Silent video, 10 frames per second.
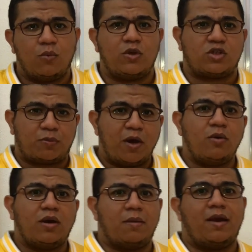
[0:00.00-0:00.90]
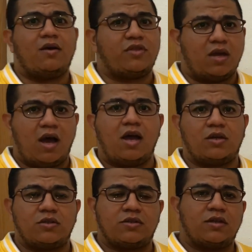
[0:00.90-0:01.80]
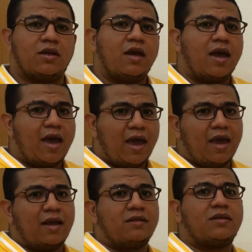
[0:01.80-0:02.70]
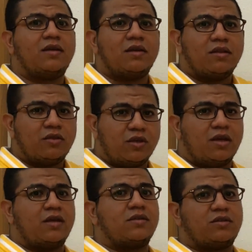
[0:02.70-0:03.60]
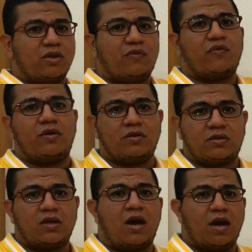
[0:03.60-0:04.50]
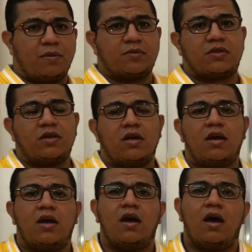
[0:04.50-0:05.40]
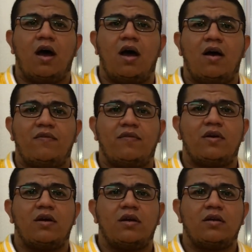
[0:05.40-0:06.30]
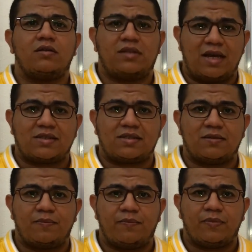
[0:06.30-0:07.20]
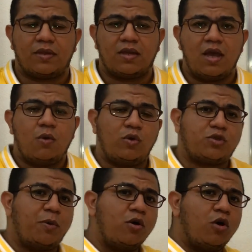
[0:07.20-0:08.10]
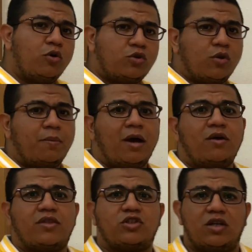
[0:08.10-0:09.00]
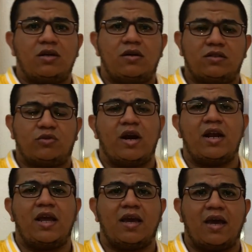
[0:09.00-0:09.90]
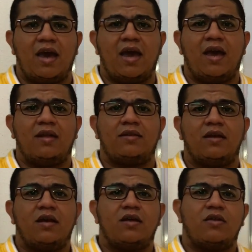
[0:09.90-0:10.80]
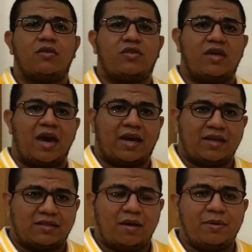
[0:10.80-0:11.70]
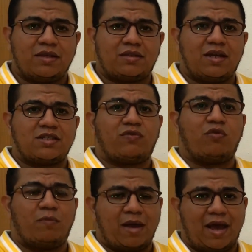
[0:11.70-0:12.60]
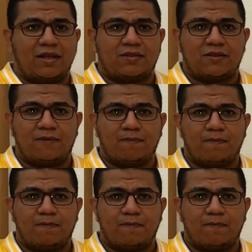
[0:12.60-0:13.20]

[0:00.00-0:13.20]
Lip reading: We spoke about the IELTS and the different types of tests. We spoke also about the general training and the academic test for maths.